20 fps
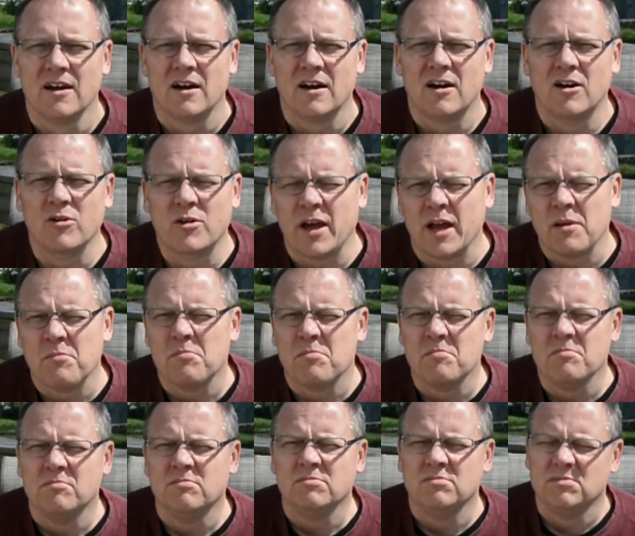Okay,
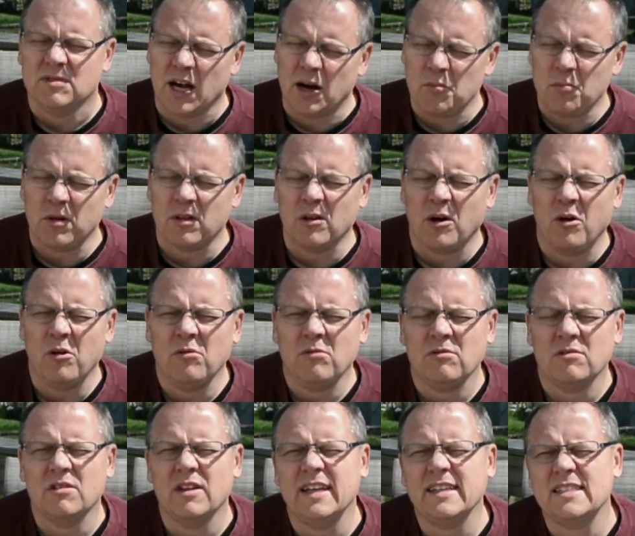down below,
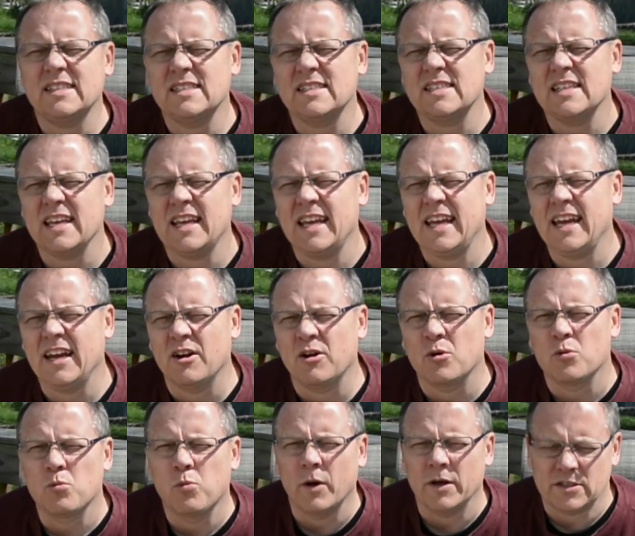let's
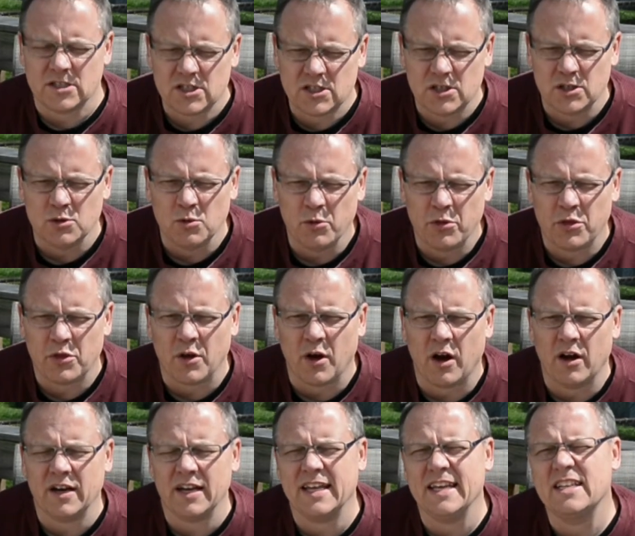hear what you
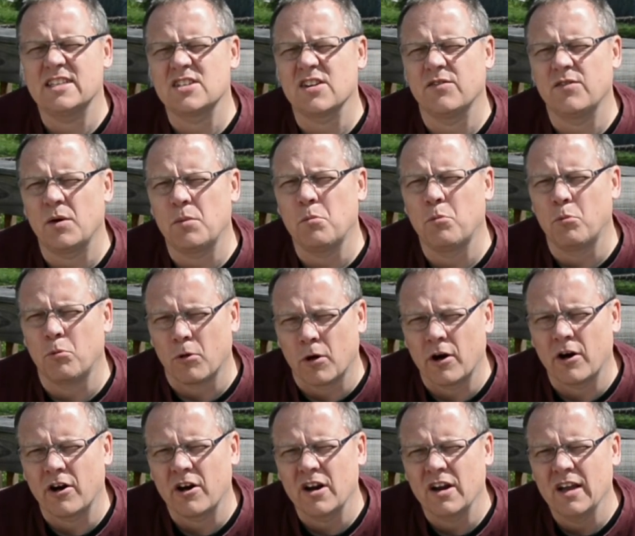thought each of them
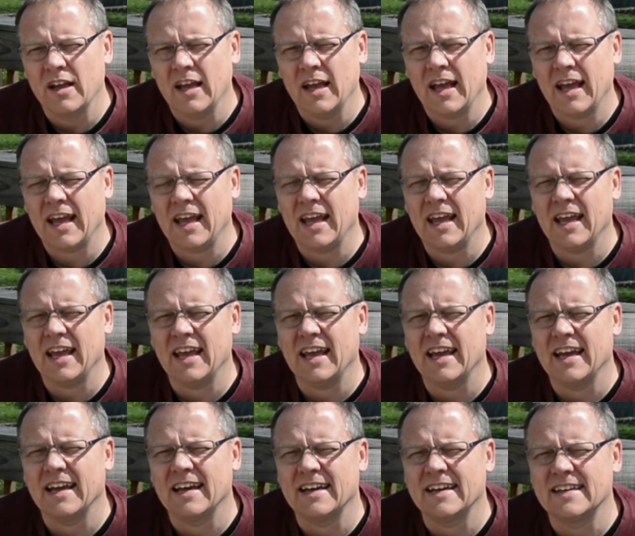were,
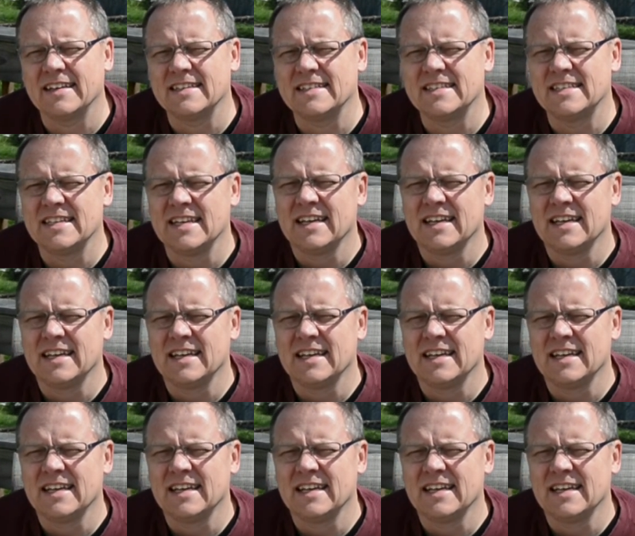and